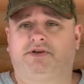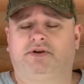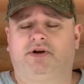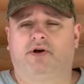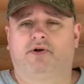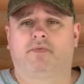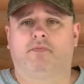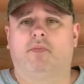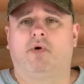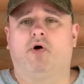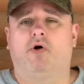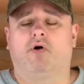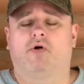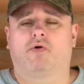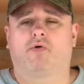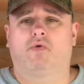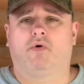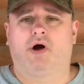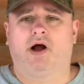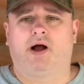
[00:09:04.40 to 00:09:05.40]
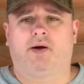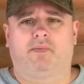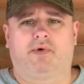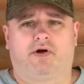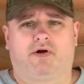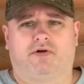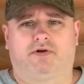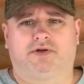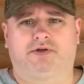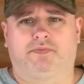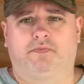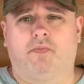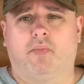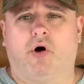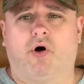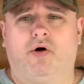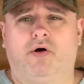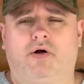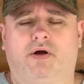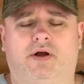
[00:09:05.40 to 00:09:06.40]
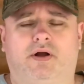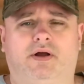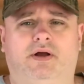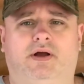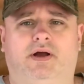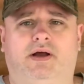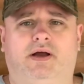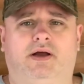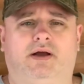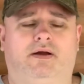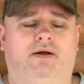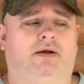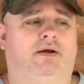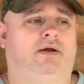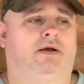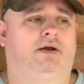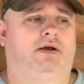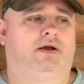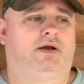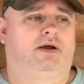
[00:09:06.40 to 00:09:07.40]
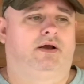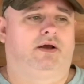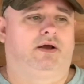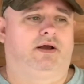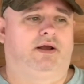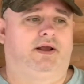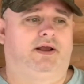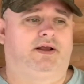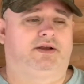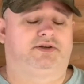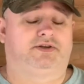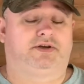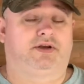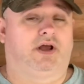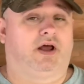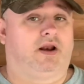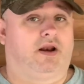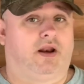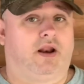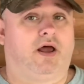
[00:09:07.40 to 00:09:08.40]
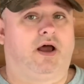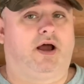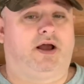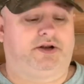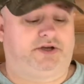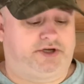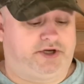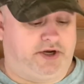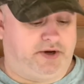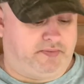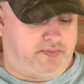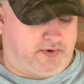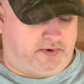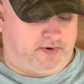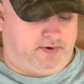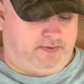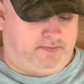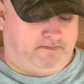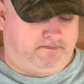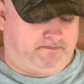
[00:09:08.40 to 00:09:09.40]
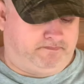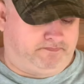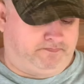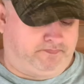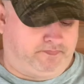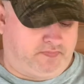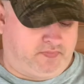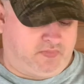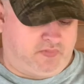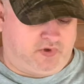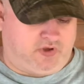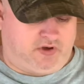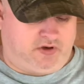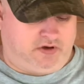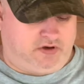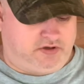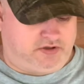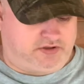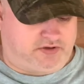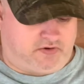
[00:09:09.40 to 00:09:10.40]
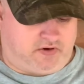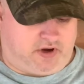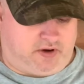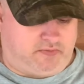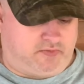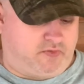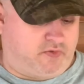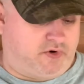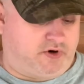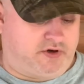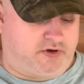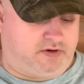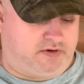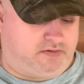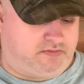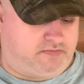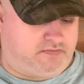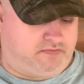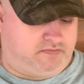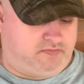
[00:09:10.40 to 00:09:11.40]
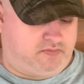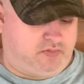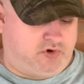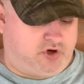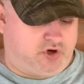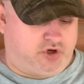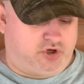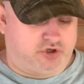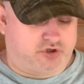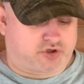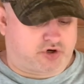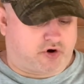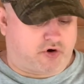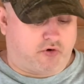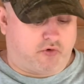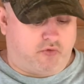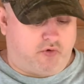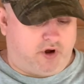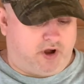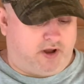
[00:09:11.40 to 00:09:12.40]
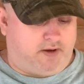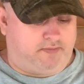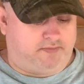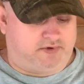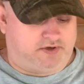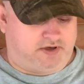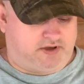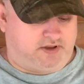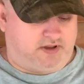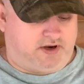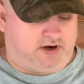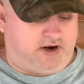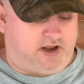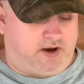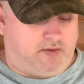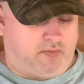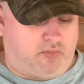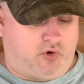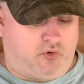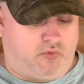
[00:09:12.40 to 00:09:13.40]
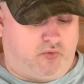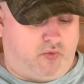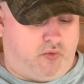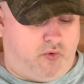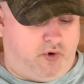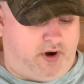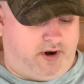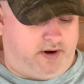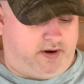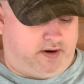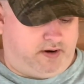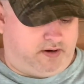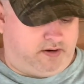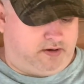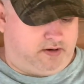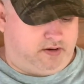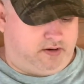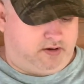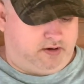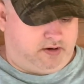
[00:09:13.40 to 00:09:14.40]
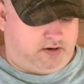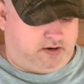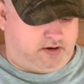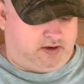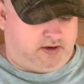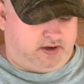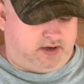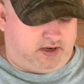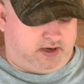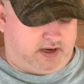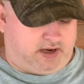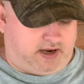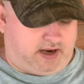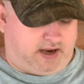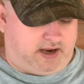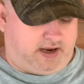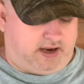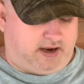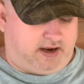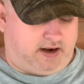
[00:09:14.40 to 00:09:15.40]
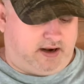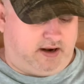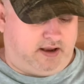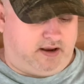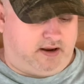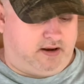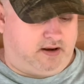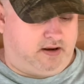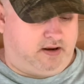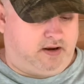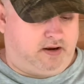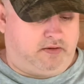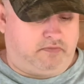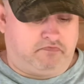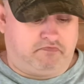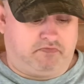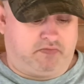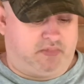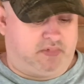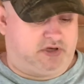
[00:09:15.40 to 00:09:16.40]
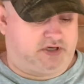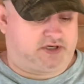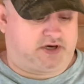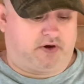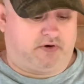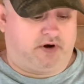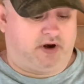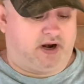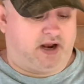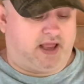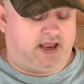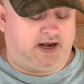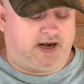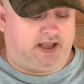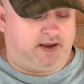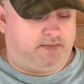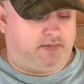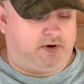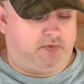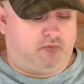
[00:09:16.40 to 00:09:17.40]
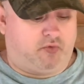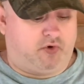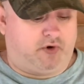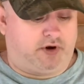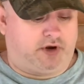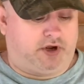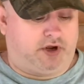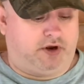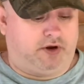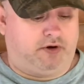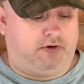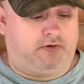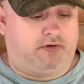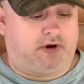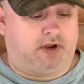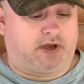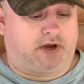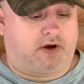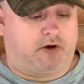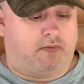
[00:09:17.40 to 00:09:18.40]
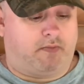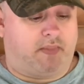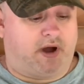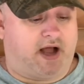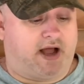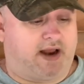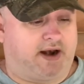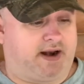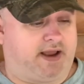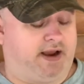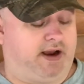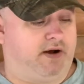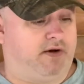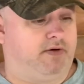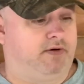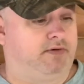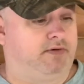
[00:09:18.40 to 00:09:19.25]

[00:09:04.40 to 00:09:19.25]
you go to bulk. Why? Because bulk is a lot cheaper. So I'm going to scroll up to the number one, and let's go to Lane Limited 1Q, click on Buy Now,